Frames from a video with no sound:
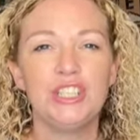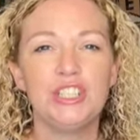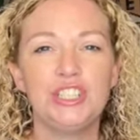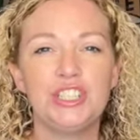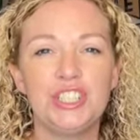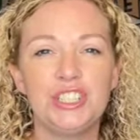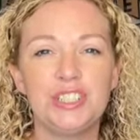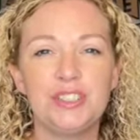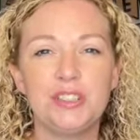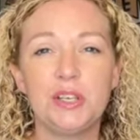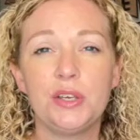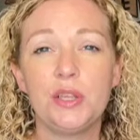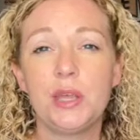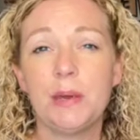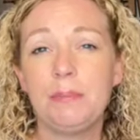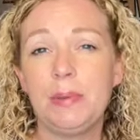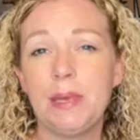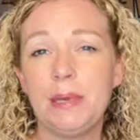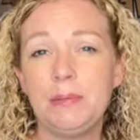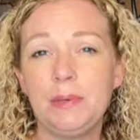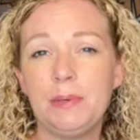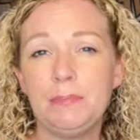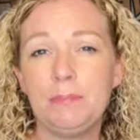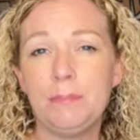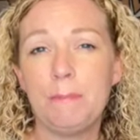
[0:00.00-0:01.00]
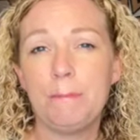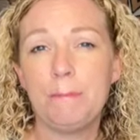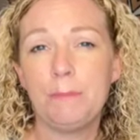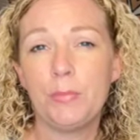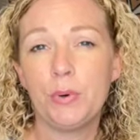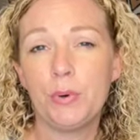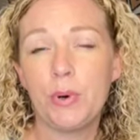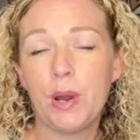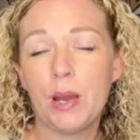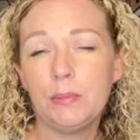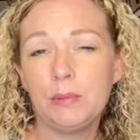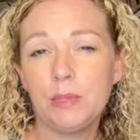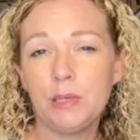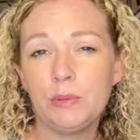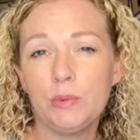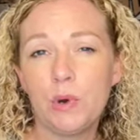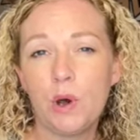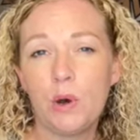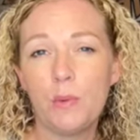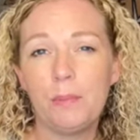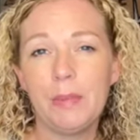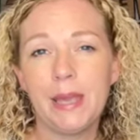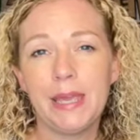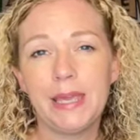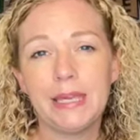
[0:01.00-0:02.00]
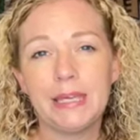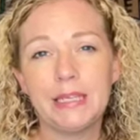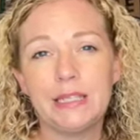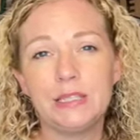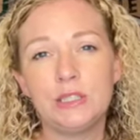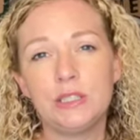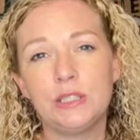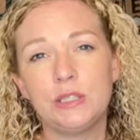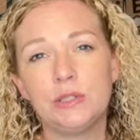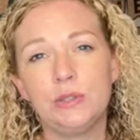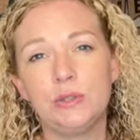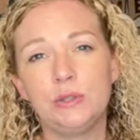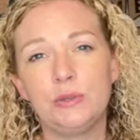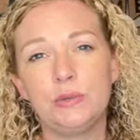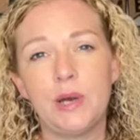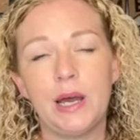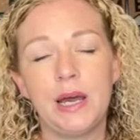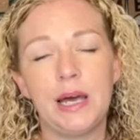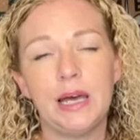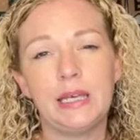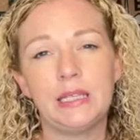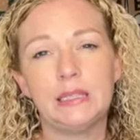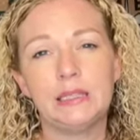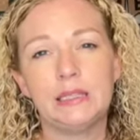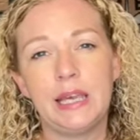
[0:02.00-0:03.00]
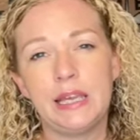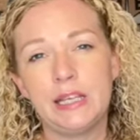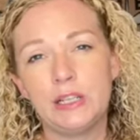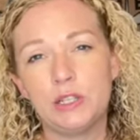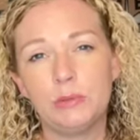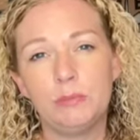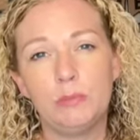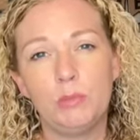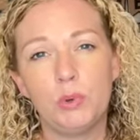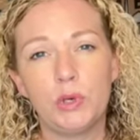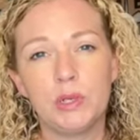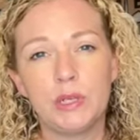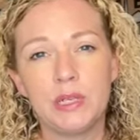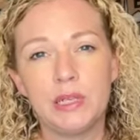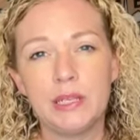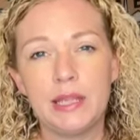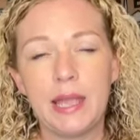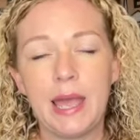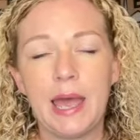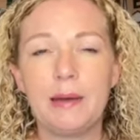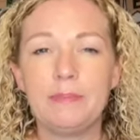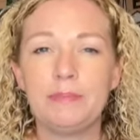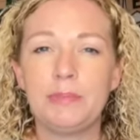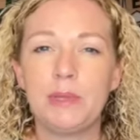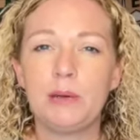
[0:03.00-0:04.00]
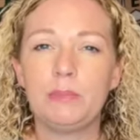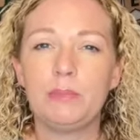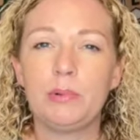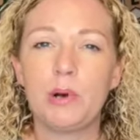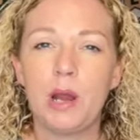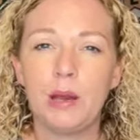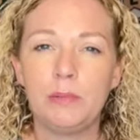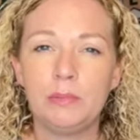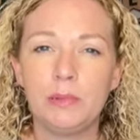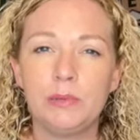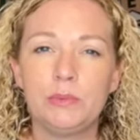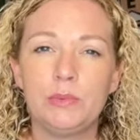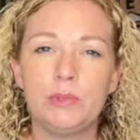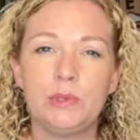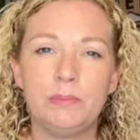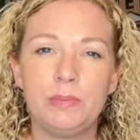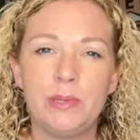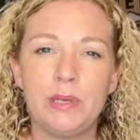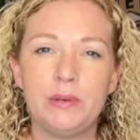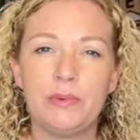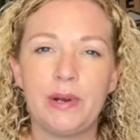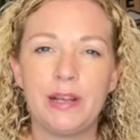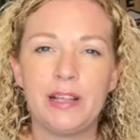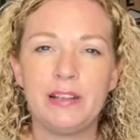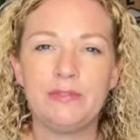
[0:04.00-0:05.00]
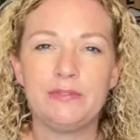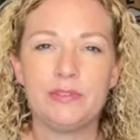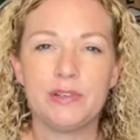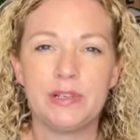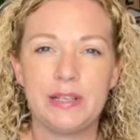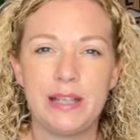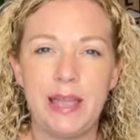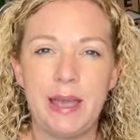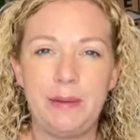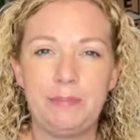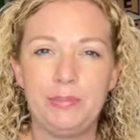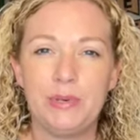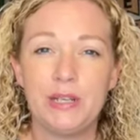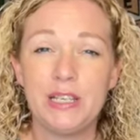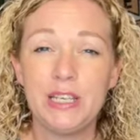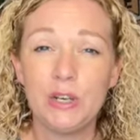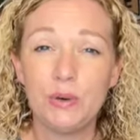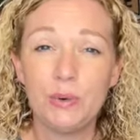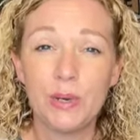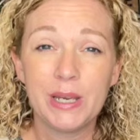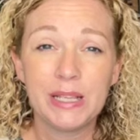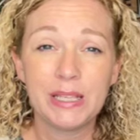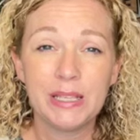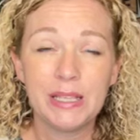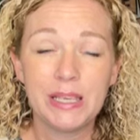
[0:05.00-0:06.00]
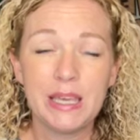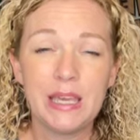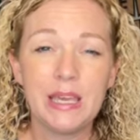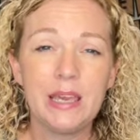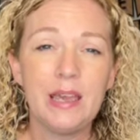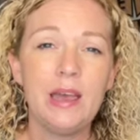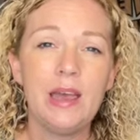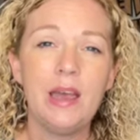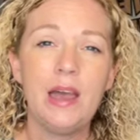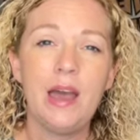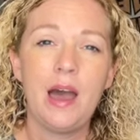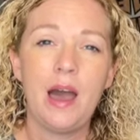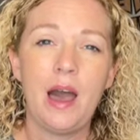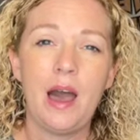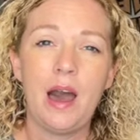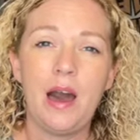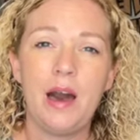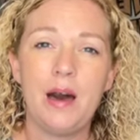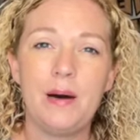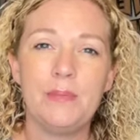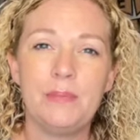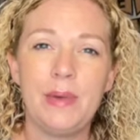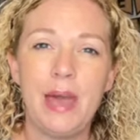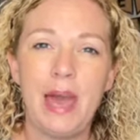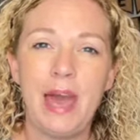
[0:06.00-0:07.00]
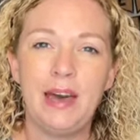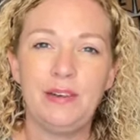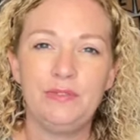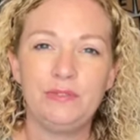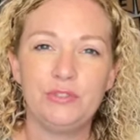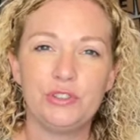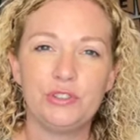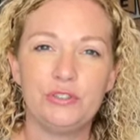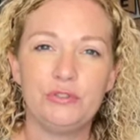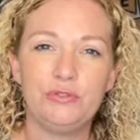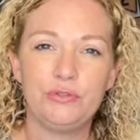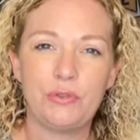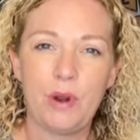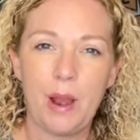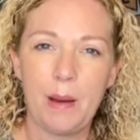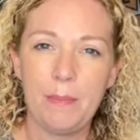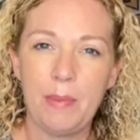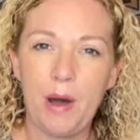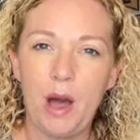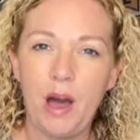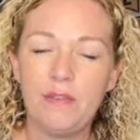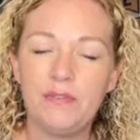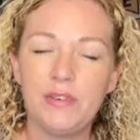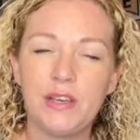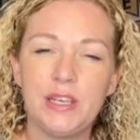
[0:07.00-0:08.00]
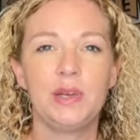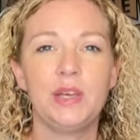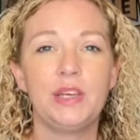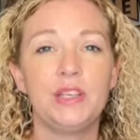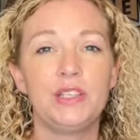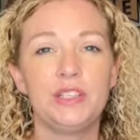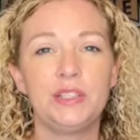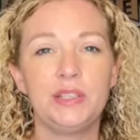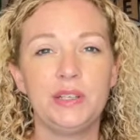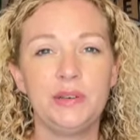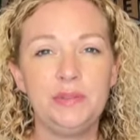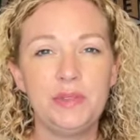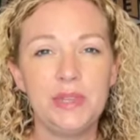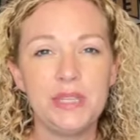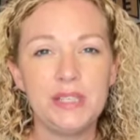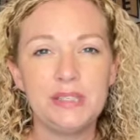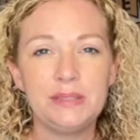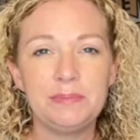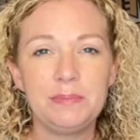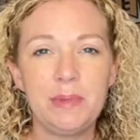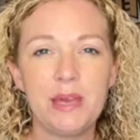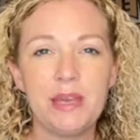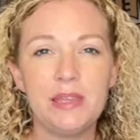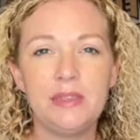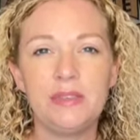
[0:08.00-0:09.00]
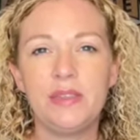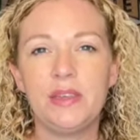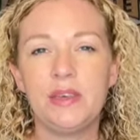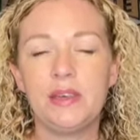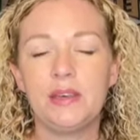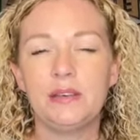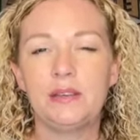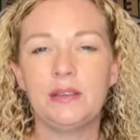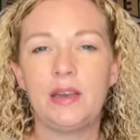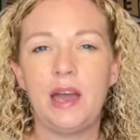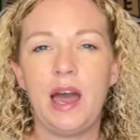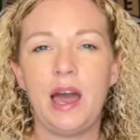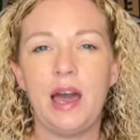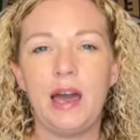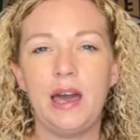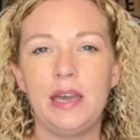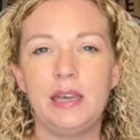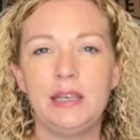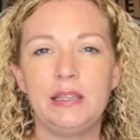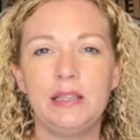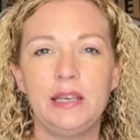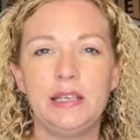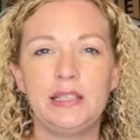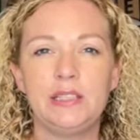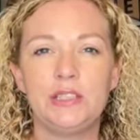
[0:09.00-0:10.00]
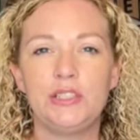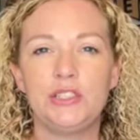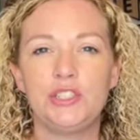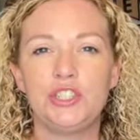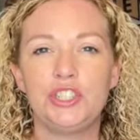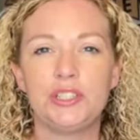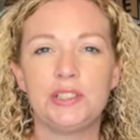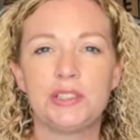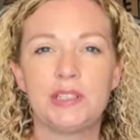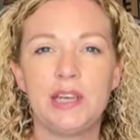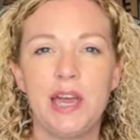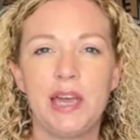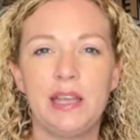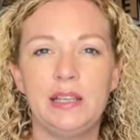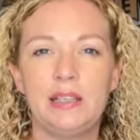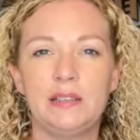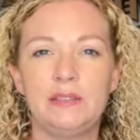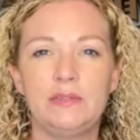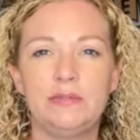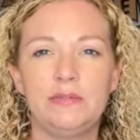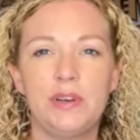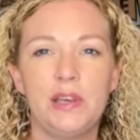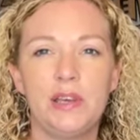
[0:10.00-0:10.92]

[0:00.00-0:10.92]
just know that baby probably won't make it into a later morning nap. They probably will be ready for a nap pretty quickly after drop off. And so this month, I like to just kind of,